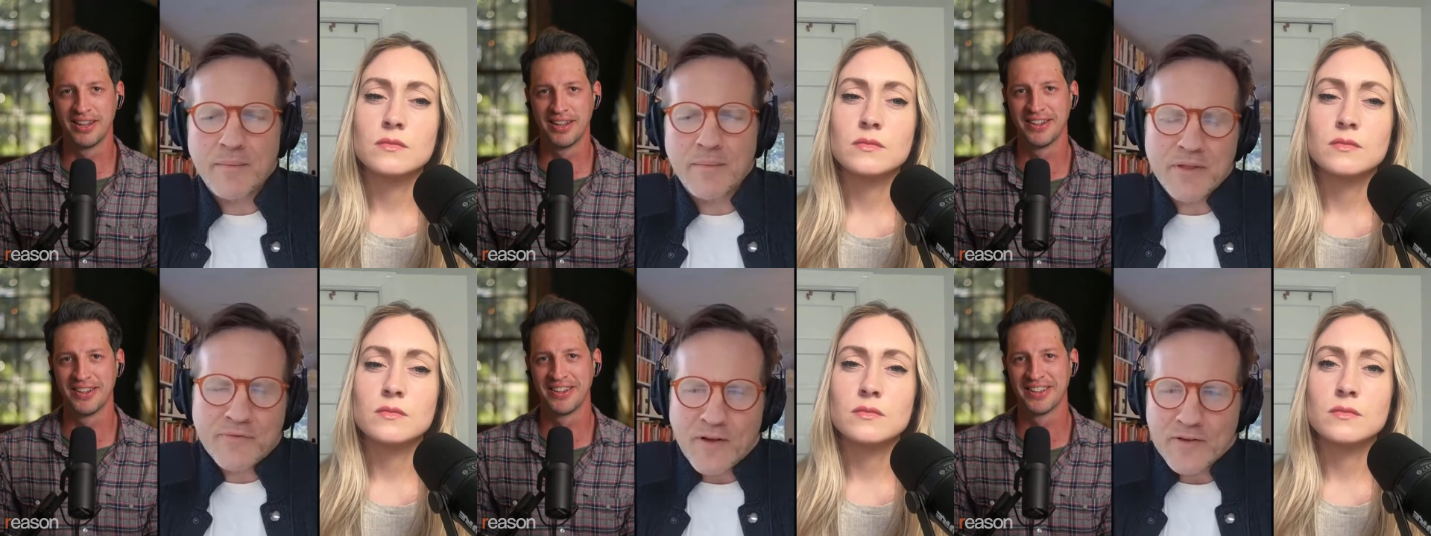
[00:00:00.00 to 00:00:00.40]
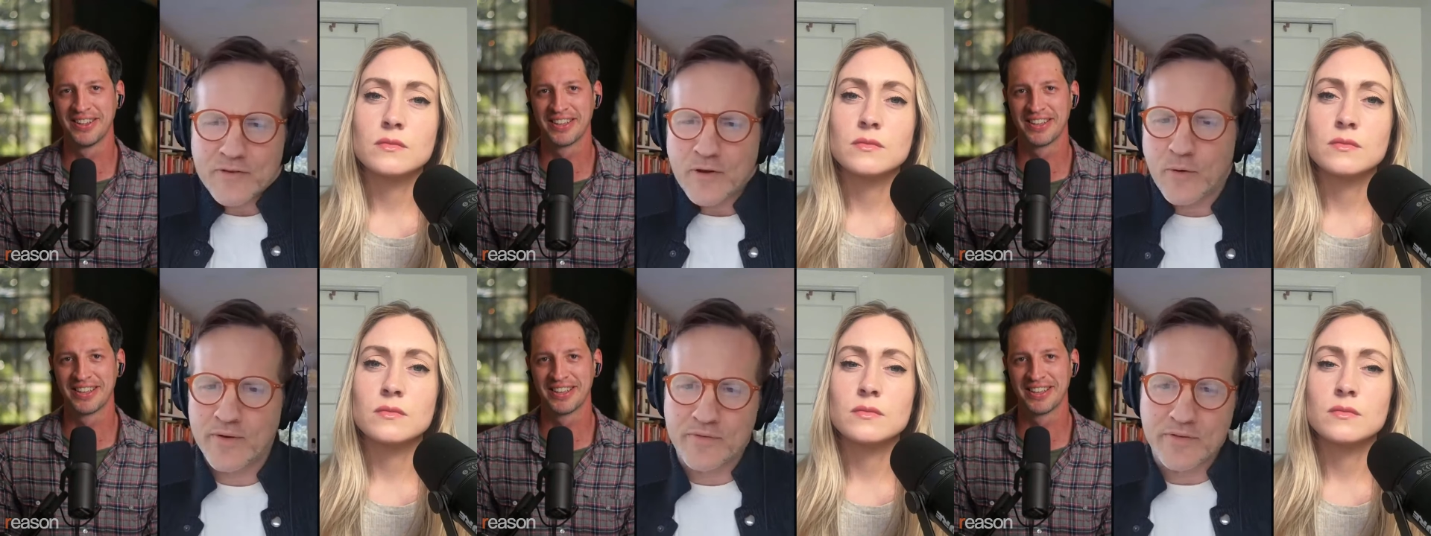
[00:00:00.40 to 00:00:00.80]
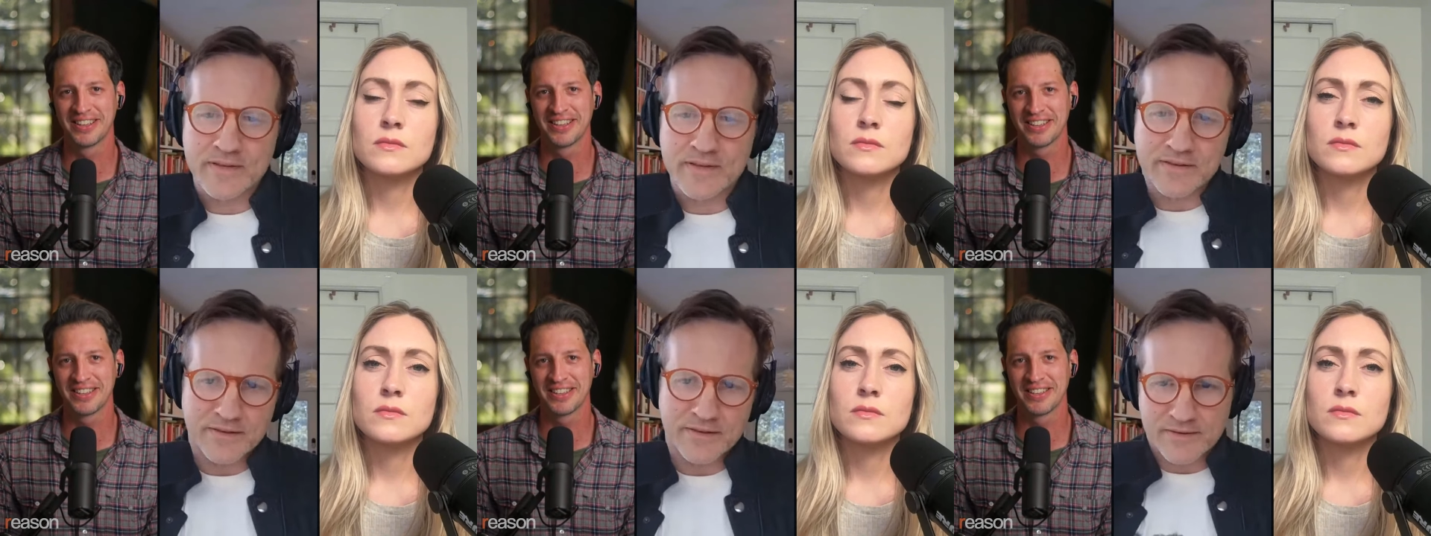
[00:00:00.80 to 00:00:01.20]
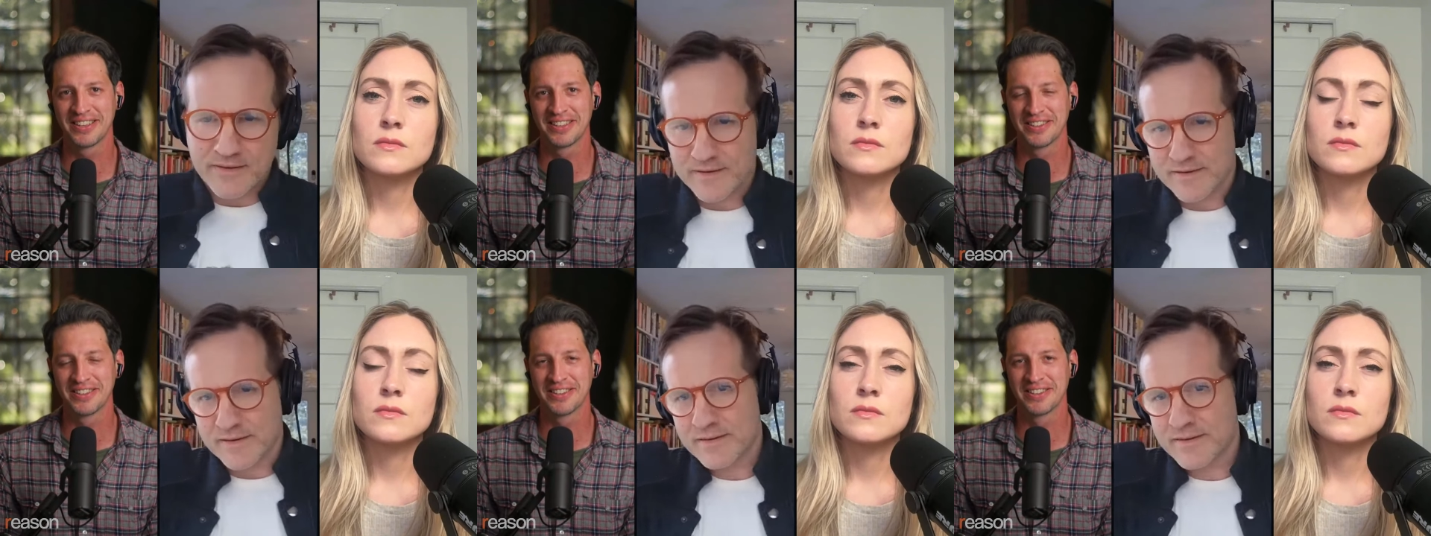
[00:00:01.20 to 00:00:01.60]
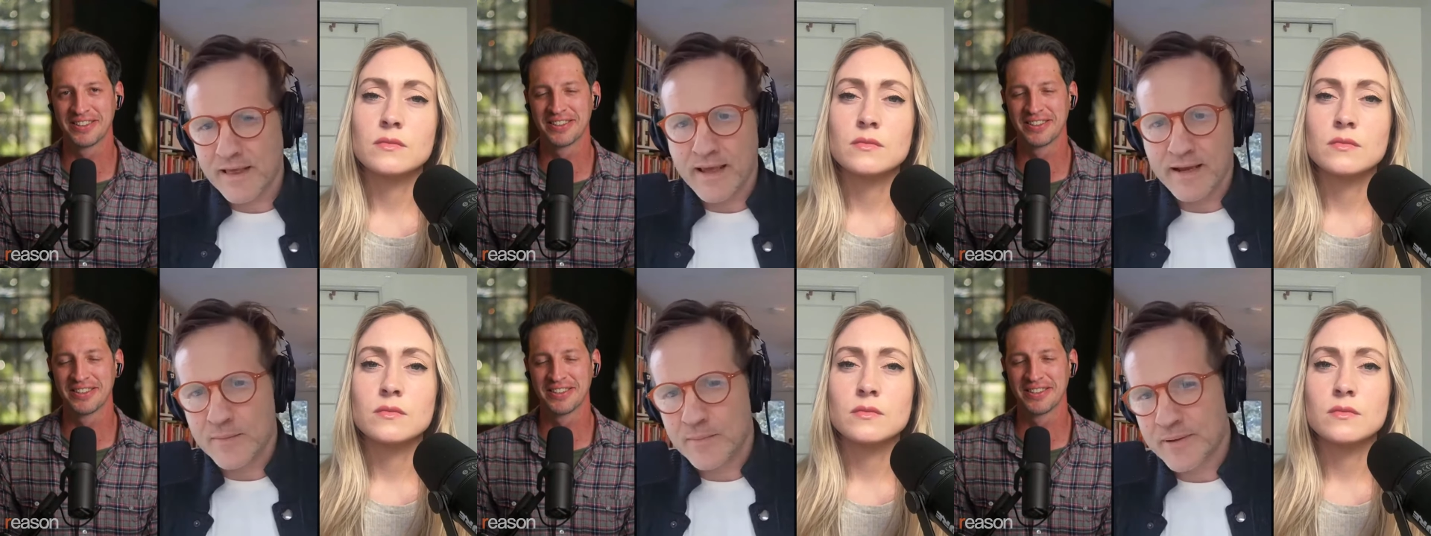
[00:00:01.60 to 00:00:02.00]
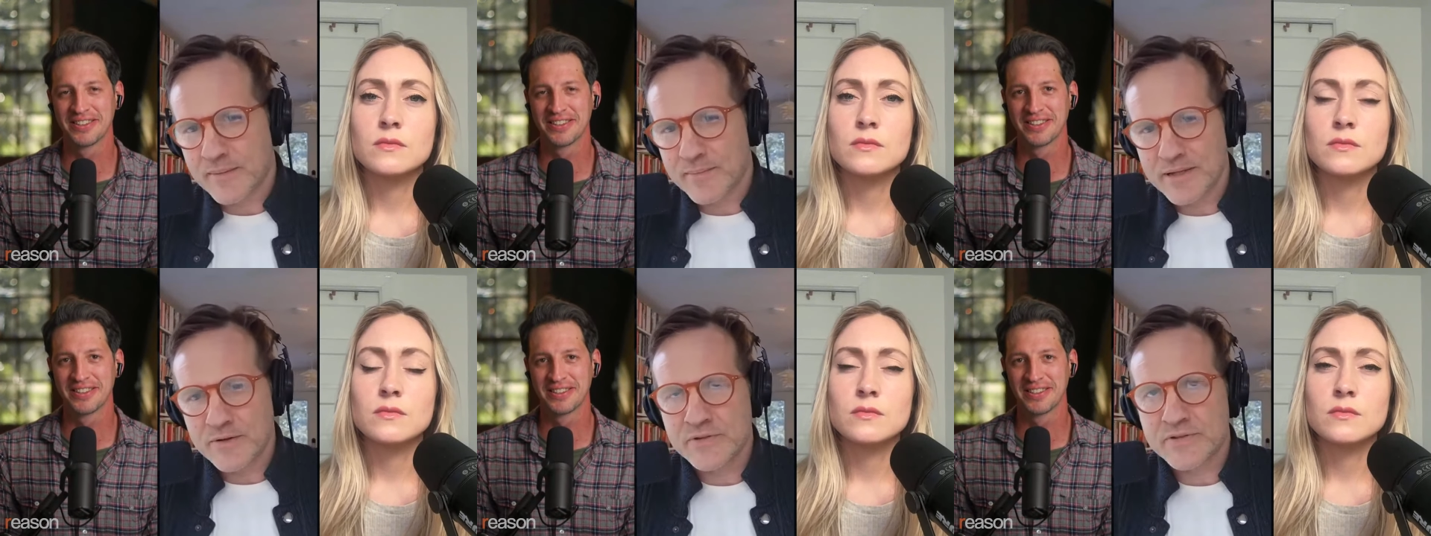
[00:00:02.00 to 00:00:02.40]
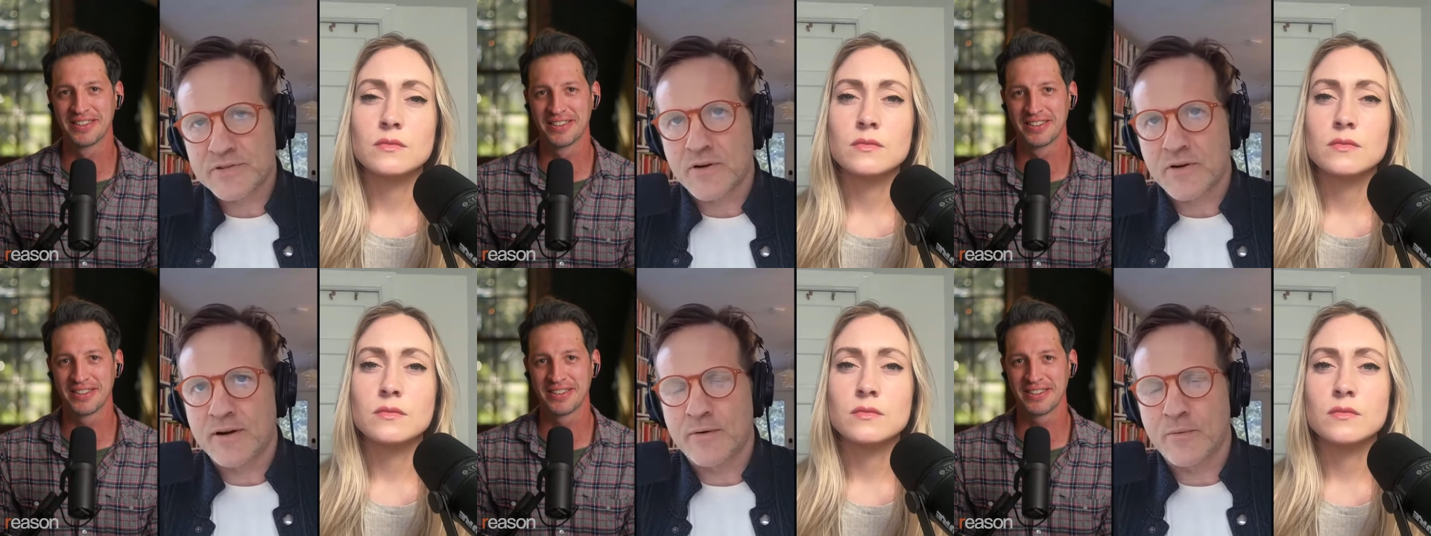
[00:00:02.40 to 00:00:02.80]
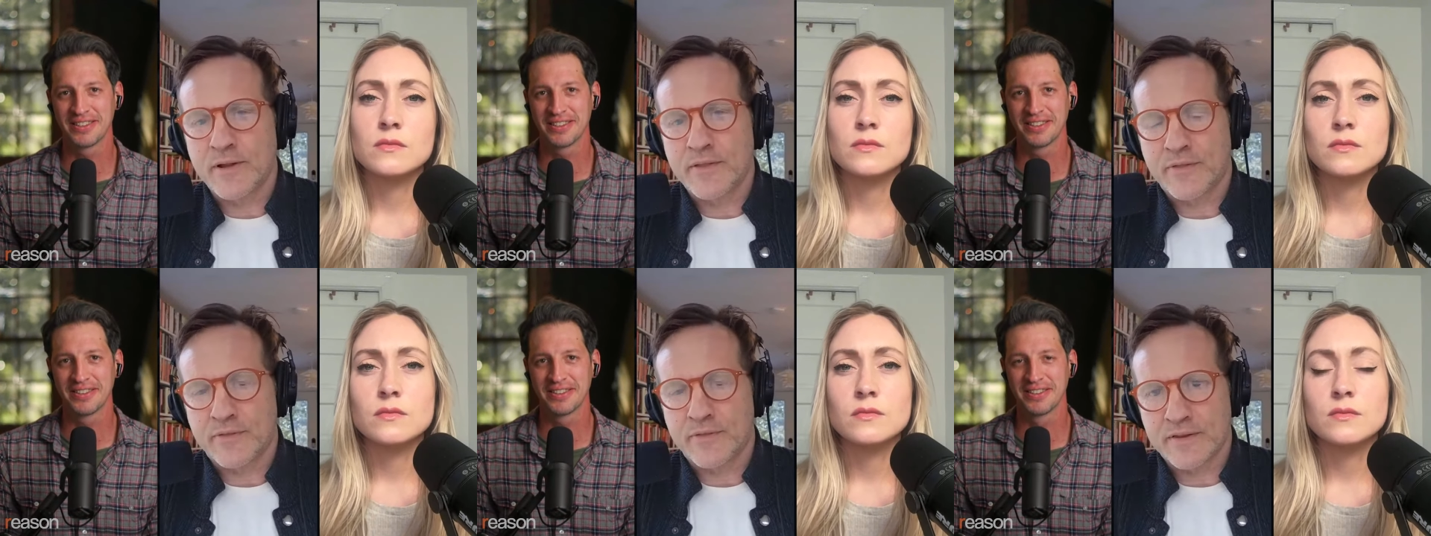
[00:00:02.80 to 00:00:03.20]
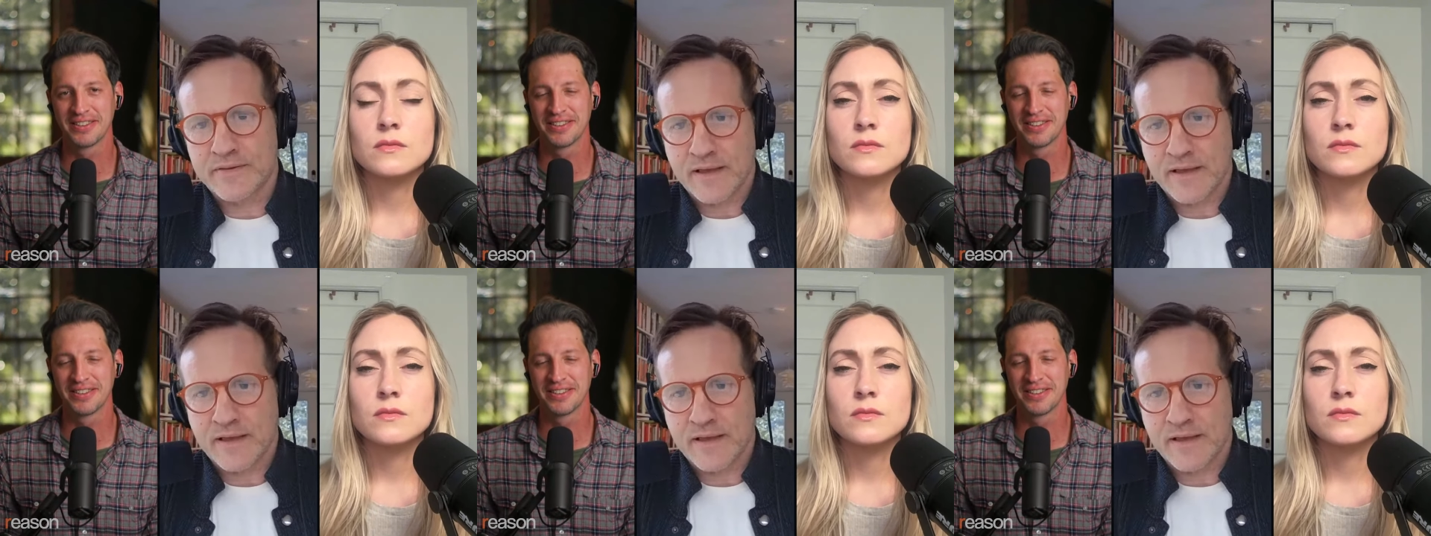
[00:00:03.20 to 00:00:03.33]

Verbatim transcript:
Speaker 1: the false equivalence is is insane. But I mean, you start with this